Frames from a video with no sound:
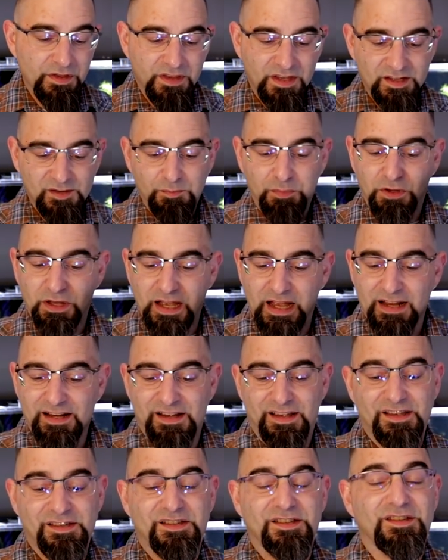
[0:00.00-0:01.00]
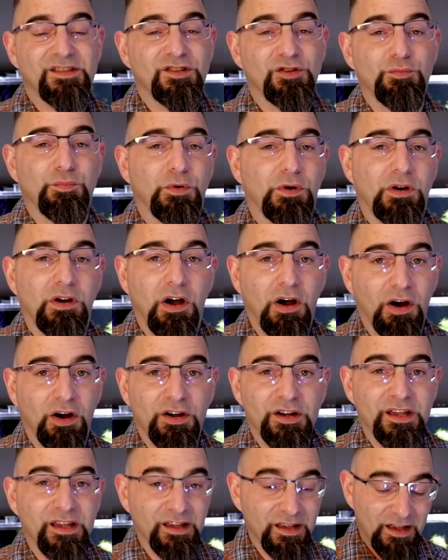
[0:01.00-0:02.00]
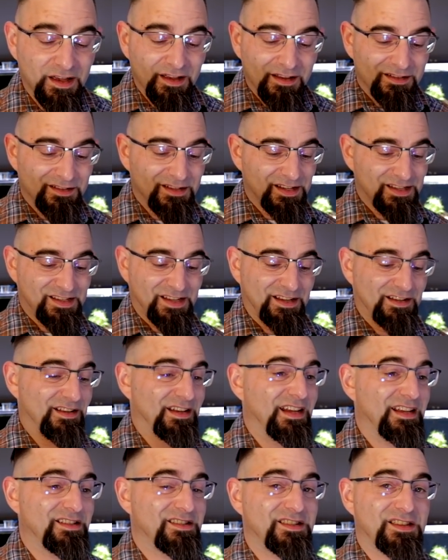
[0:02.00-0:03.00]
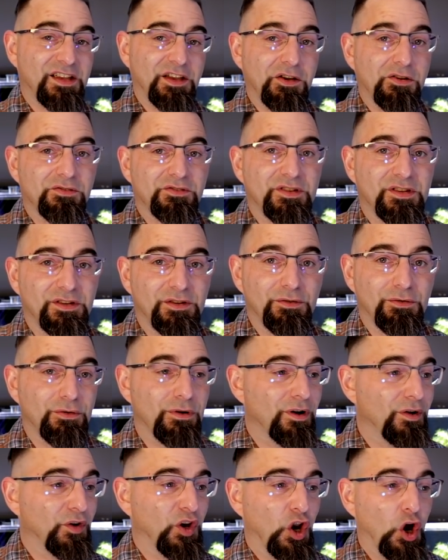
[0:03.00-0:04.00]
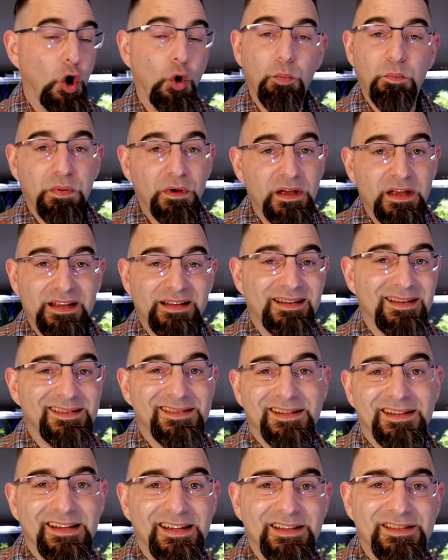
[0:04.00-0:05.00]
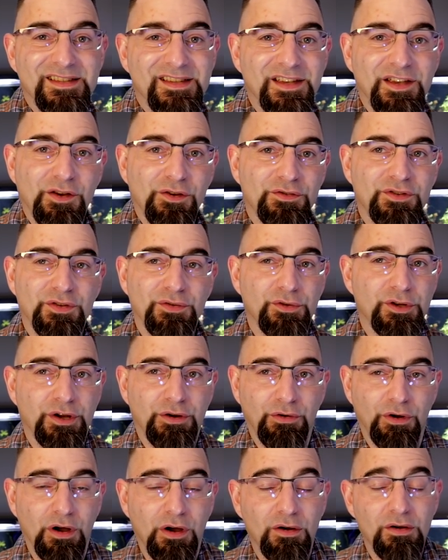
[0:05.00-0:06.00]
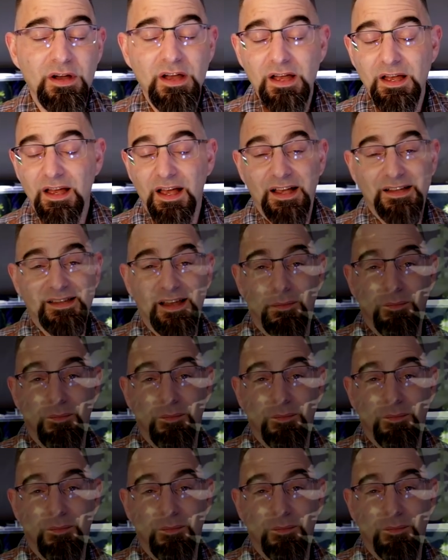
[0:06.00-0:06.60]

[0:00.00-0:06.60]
This plant is super hardy. Does it need C O two? Nope, it doesn't need C O two to grow. As